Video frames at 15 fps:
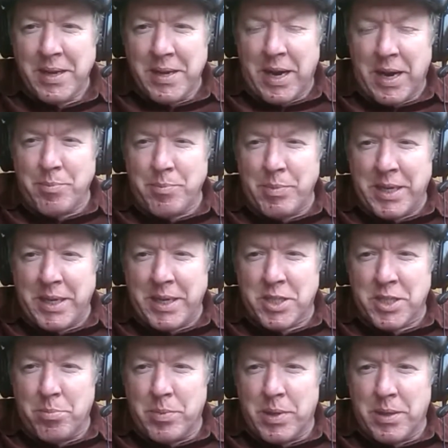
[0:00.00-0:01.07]
How
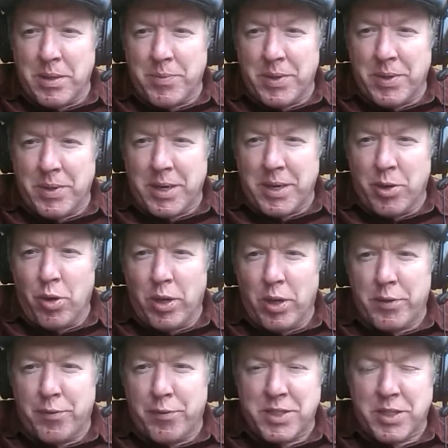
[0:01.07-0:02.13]
many people
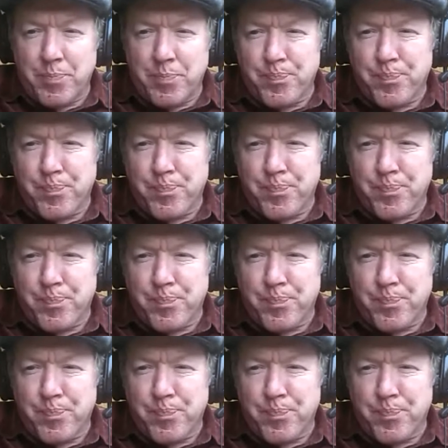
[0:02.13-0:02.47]
were attending?